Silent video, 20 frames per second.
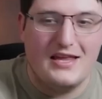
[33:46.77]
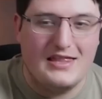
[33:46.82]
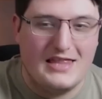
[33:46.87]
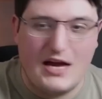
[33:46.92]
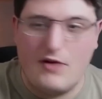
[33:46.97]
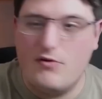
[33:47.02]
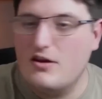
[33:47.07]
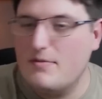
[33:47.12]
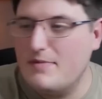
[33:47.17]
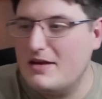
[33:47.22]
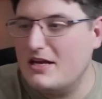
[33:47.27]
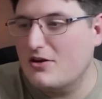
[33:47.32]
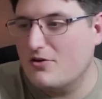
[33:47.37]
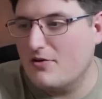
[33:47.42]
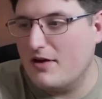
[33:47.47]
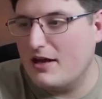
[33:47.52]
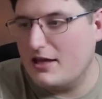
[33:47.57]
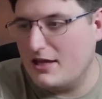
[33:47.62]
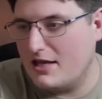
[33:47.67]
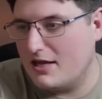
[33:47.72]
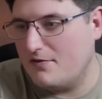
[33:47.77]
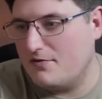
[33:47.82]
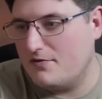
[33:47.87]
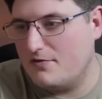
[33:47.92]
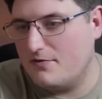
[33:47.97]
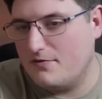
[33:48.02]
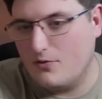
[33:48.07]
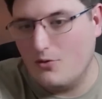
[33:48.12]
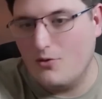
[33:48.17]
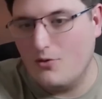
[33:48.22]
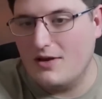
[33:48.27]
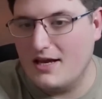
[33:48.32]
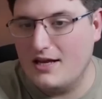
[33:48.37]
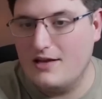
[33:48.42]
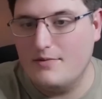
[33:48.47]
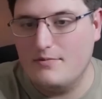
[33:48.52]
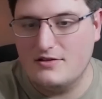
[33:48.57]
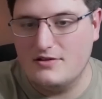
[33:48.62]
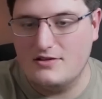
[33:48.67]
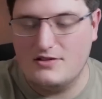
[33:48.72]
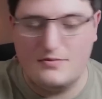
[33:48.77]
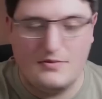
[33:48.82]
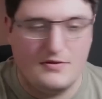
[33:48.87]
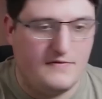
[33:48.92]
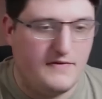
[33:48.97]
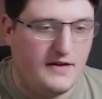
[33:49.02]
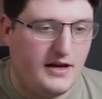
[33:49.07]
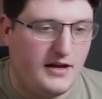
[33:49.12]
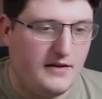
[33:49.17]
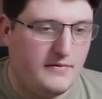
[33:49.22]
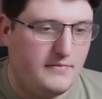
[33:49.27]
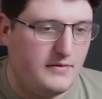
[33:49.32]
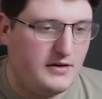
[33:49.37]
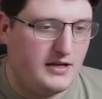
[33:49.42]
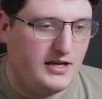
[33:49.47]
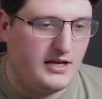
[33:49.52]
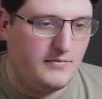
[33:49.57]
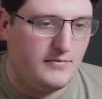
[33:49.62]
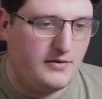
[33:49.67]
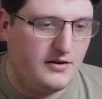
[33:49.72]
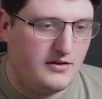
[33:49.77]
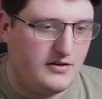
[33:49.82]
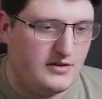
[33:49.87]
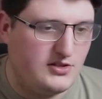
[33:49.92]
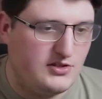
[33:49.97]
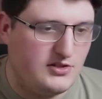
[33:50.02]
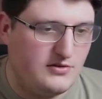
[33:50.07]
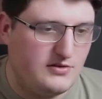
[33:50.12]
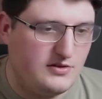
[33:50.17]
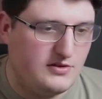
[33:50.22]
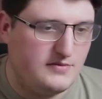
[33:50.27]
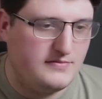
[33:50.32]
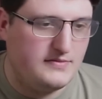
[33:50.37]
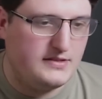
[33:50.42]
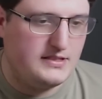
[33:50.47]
That would have been a great gift for Guilliman, to be fair, but Guilliman got the sword.